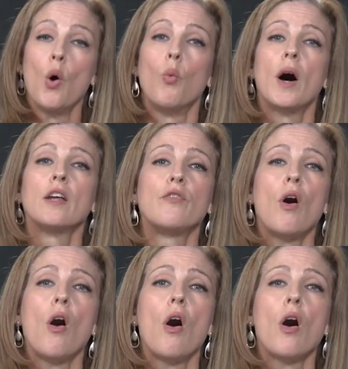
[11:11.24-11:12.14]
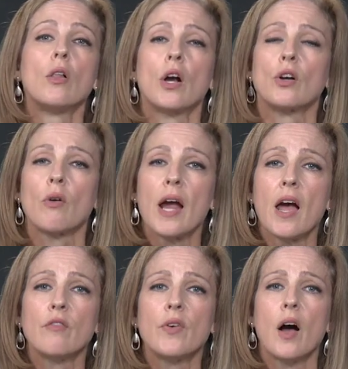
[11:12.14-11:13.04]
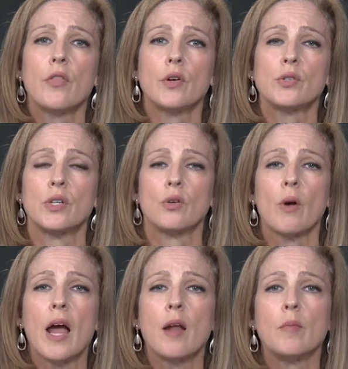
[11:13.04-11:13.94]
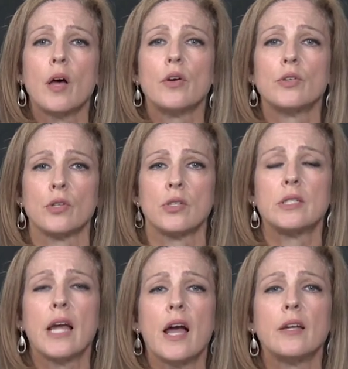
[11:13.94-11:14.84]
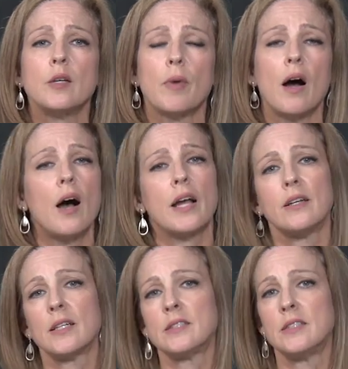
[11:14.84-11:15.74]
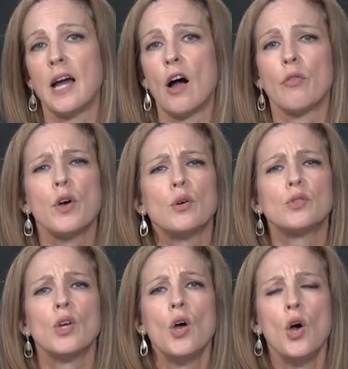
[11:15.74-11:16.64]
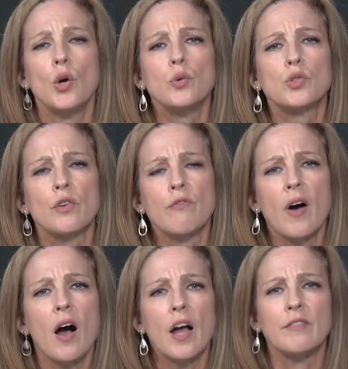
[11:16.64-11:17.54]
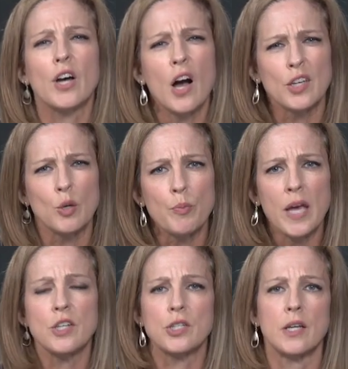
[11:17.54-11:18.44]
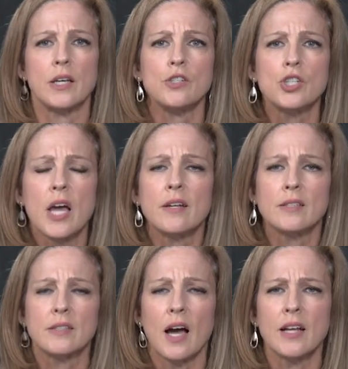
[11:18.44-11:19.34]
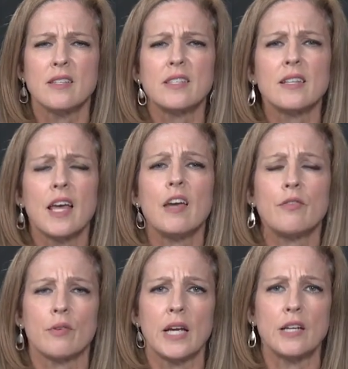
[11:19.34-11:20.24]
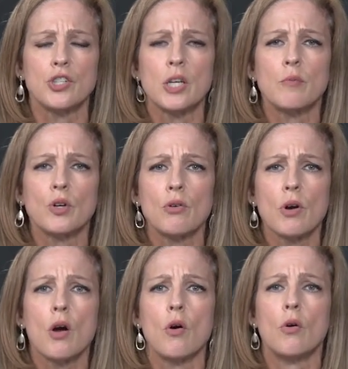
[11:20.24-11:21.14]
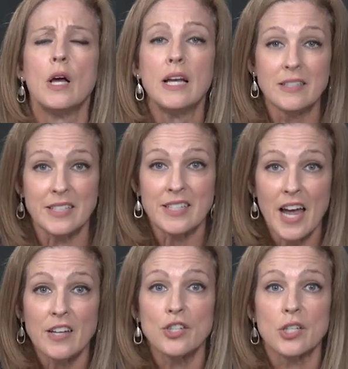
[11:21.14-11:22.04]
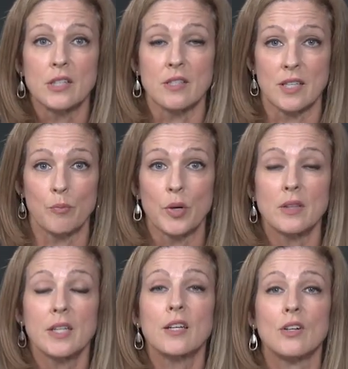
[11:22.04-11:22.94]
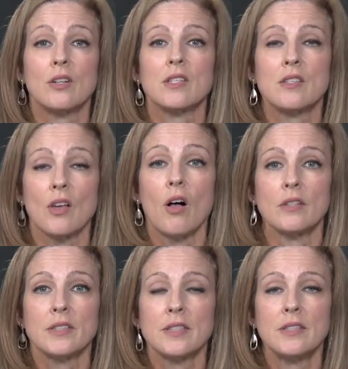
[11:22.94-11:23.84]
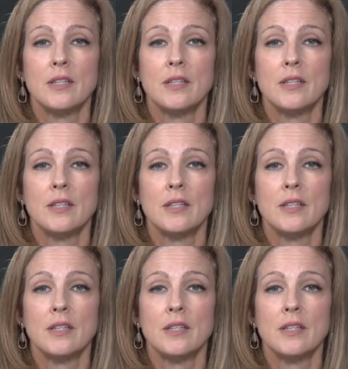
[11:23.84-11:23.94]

What if all our grandfathers and grandmothers are standing behind us now, those who survived occupation and genocide, slavery and Jim Crow, detentions and political assault?